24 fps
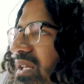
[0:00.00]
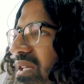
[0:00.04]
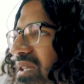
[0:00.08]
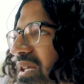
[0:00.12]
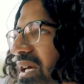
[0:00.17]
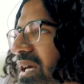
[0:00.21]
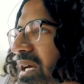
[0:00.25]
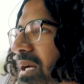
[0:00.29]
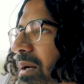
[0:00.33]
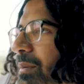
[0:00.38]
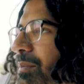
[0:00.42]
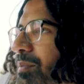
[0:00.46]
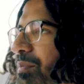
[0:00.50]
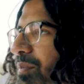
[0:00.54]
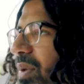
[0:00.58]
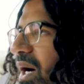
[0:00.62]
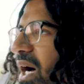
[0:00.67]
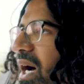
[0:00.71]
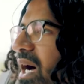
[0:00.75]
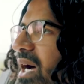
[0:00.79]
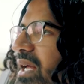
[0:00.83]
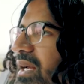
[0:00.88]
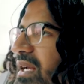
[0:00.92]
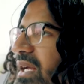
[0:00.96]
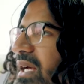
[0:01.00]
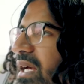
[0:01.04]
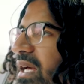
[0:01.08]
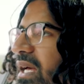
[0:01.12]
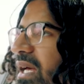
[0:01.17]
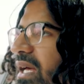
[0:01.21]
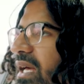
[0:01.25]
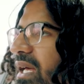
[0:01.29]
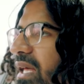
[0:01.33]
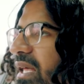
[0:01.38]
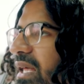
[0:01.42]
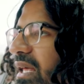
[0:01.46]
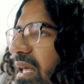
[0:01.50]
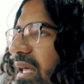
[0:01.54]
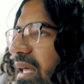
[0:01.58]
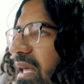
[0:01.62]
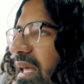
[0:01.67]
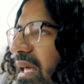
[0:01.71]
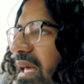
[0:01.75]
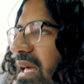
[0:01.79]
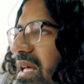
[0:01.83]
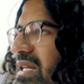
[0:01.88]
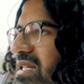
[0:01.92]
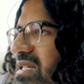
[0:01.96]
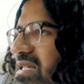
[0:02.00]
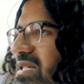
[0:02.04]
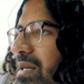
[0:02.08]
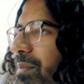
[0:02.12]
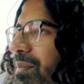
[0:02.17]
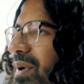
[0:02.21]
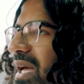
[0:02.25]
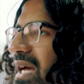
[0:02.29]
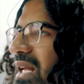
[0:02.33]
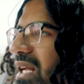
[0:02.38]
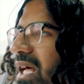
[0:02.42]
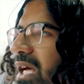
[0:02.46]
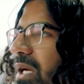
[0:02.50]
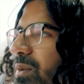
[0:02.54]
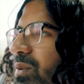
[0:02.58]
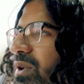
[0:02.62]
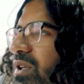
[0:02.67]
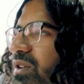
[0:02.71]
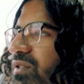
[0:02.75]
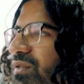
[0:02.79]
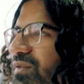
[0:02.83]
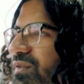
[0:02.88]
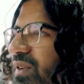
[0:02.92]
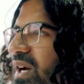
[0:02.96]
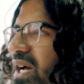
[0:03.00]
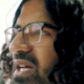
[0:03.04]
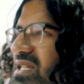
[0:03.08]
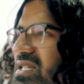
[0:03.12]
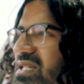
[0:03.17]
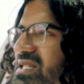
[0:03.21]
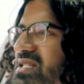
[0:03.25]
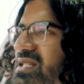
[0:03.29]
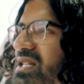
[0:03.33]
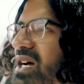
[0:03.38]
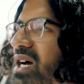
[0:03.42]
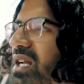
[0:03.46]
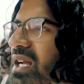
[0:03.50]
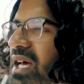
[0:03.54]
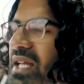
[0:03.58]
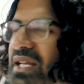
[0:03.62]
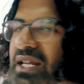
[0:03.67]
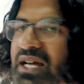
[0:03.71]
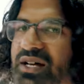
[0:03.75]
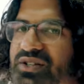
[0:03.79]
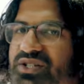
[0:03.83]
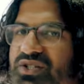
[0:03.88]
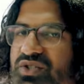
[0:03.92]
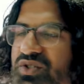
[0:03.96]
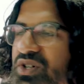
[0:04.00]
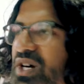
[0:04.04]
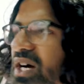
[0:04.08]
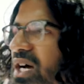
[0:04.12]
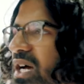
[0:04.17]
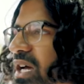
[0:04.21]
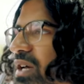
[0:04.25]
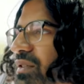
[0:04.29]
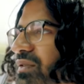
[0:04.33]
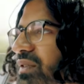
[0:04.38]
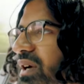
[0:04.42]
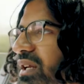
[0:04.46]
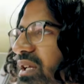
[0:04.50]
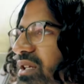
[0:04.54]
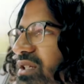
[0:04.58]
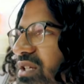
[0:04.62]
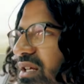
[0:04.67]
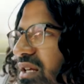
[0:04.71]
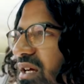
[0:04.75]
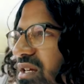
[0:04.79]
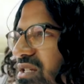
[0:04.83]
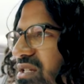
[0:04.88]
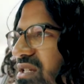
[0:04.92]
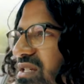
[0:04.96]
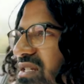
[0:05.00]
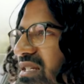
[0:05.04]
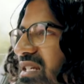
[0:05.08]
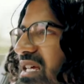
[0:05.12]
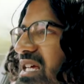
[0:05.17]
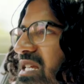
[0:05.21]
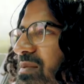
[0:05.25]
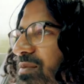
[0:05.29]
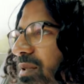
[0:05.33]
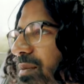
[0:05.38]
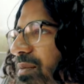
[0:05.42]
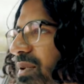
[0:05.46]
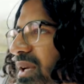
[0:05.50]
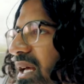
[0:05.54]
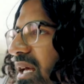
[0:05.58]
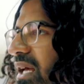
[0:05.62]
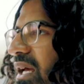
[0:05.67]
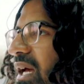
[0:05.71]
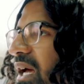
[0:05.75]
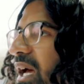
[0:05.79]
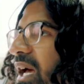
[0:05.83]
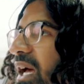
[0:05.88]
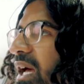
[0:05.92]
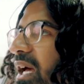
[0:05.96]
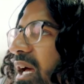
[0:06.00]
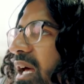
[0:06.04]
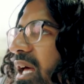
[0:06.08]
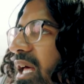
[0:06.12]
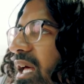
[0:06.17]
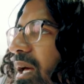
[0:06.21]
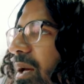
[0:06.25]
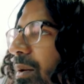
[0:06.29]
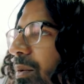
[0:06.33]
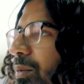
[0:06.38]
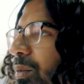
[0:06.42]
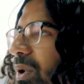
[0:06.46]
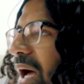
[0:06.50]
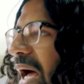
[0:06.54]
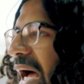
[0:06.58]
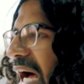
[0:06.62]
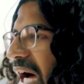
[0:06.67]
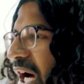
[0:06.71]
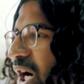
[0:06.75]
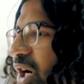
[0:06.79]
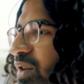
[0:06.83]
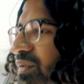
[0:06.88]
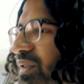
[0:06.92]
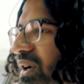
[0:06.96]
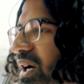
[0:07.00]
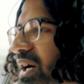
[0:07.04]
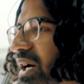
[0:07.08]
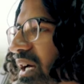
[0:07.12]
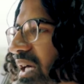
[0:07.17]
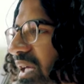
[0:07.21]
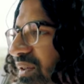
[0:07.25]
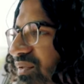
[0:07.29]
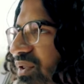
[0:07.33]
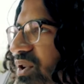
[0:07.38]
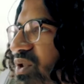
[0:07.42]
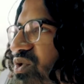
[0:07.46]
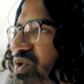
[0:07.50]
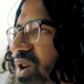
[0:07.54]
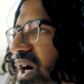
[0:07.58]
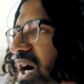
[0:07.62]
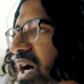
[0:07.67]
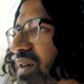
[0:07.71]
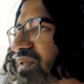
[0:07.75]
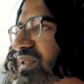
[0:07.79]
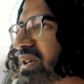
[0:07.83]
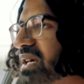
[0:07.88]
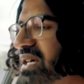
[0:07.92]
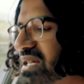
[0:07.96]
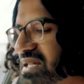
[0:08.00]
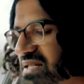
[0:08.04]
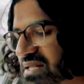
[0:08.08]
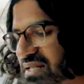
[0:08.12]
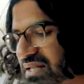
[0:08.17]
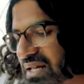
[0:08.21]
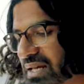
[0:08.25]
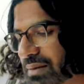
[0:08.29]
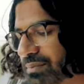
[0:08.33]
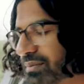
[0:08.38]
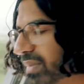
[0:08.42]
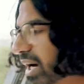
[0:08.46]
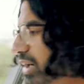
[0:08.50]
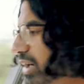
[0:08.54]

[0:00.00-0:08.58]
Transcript: anything, but it's a bit like when you first start learning how to drive and you don't know how to use the gears properly. However, if you drive this in